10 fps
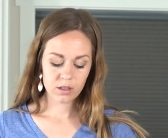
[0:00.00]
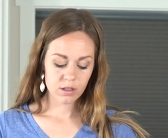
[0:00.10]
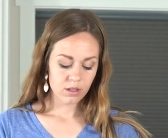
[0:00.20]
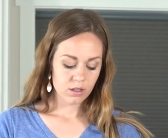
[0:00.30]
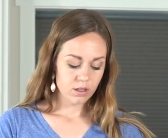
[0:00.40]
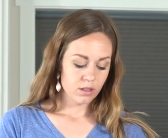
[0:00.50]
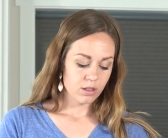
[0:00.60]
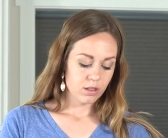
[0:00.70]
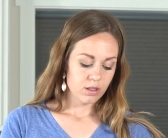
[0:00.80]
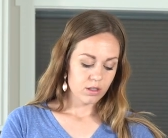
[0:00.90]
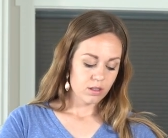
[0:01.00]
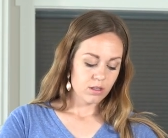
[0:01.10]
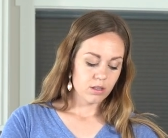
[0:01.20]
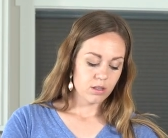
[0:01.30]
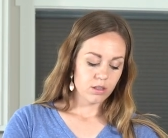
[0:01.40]

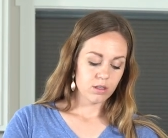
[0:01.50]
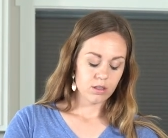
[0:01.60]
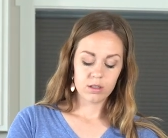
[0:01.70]
[no speech]